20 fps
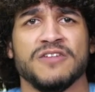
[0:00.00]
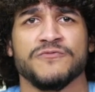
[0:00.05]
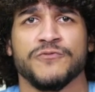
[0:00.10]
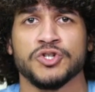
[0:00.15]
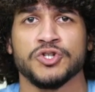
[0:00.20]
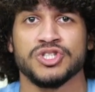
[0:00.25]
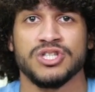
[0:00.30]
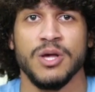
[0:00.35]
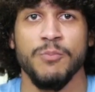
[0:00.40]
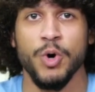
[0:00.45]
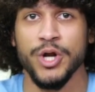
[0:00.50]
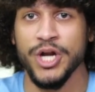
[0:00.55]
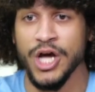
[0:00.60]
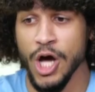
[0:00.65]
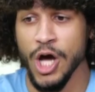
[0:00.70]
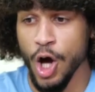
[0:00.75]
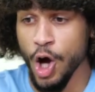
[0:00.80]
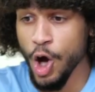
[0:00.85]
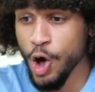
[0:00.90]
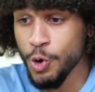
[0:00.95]
for someone
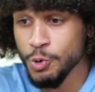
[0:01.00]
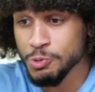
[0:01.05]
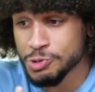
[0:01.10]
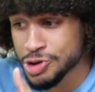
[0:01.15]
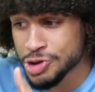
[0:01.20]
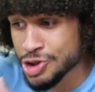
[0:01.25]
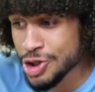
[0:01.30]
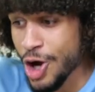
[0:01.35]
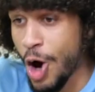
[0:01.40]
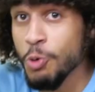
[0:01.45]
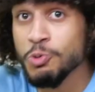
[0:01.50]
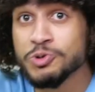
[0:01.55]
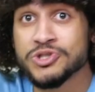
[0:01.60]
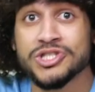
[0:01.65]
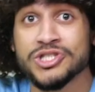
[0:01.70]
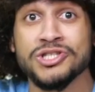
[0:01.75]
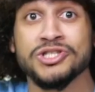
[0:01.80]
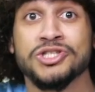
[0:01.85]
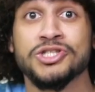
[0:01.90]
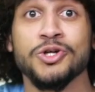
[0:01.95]
who chose
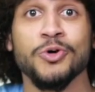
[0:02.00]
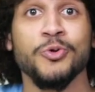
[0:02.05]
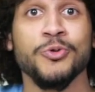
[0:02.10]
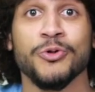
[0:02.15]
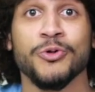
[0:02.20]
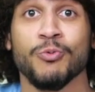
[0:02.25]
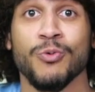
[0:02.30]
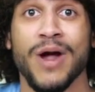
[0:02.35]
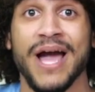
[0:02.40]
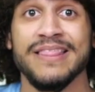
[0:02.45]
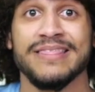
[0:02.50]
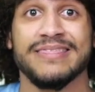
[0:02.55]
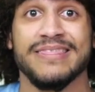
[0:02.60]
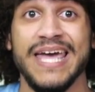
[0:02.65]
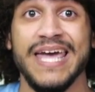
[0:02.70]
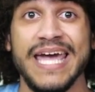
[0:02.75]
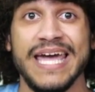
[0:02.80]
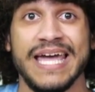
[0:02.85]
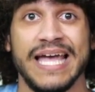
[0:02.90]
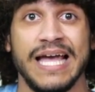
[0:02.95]
to do the right
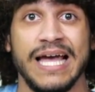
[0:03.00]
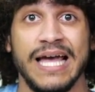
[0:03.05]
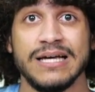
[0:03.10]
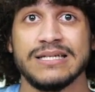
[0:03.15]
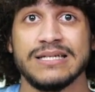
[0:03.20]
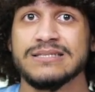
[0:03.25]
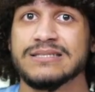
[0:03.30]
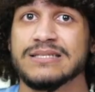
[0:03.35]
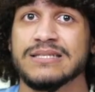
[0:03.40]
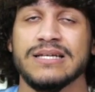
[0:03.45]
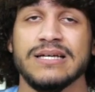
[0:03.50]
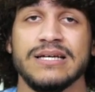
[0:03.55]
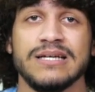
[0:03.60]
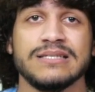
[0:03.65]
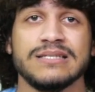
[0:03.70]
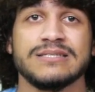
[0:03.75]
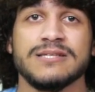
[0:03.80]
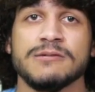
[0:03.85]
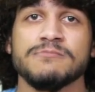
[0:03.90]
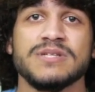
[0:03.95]
thing. Because
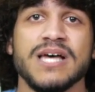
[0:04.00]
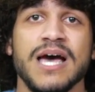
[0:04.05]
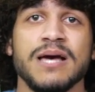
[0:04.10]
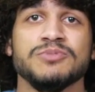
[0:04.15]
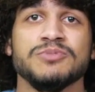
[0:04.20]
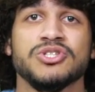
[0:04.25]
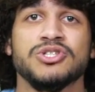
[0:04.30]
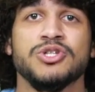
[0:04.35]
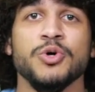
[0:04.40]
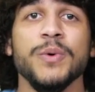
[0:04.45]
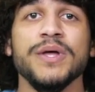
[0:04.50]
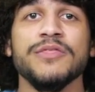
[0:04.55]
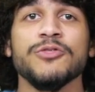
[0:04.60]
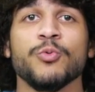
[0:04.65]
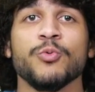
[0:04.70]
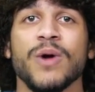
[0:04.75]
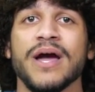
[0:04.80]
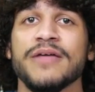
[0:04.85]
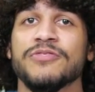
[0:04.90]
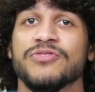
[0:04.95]
sometimes doing the
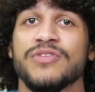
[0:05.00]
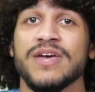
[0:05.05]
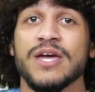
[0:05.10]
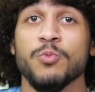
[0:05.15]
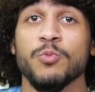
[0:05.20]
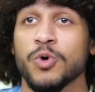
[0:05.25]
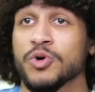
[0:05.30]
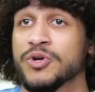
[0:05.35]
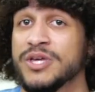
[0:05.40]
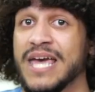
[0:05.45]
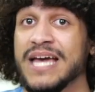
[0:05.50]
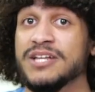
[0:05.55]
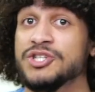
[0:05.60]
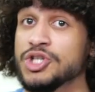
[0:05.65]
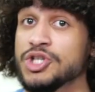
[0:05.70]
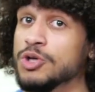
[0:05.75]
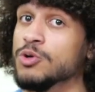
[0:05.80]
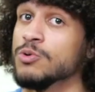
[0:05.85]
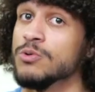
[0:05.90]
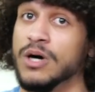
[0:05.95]
right thing will get
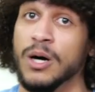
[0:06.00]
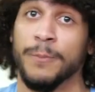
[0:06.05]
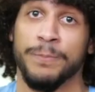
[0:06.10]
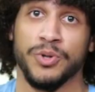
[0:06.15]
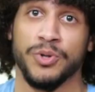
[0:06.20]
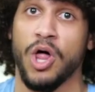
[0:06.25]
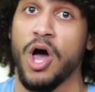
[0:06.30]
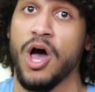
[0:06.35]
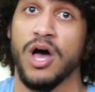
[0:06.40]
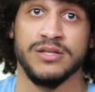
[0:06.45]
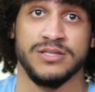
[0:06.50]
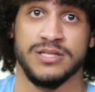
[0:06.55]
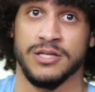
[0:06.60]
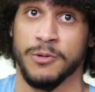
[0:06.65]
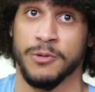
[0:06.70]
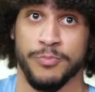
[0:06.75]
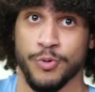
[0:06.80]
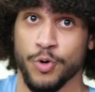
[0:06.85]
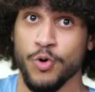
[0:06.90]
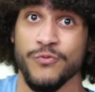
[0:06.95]
you applause and
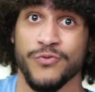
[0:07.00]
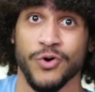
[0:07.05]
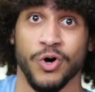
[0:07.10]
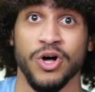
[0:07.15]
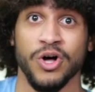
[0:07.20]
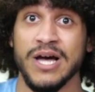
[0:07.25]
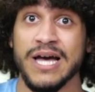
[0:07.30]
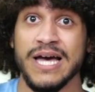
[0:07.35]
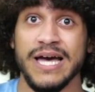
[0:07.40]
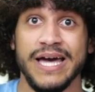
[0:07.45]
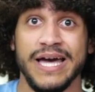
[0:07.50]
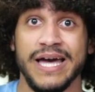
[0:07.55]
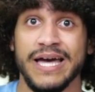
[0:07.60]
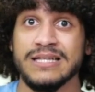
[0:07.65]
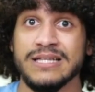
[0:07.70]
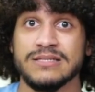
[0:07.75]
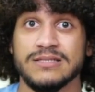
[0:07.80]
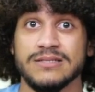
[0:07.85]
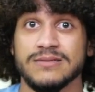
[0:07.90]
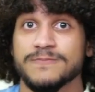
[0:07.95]
approval,
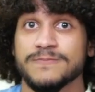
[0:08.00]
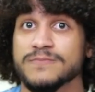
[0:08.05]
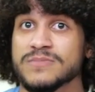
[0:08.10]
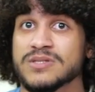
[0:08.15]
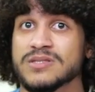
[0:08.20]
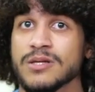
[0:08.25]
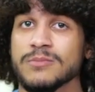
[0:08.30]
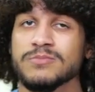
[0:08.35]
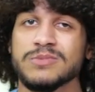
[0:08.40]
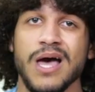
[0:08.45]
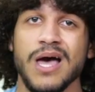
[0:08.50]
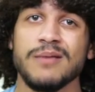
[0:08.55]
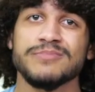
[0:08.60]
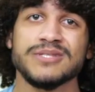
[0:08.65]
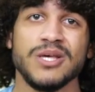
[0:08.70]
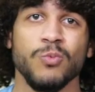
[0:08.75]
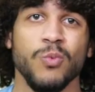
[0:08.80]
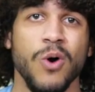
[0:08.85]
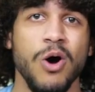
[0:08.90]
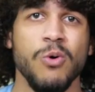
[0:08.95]
and sometimes
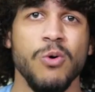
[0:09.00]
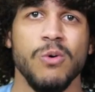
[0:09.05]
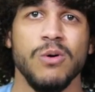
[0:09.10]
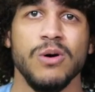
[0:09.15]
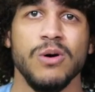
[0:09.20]
it won't.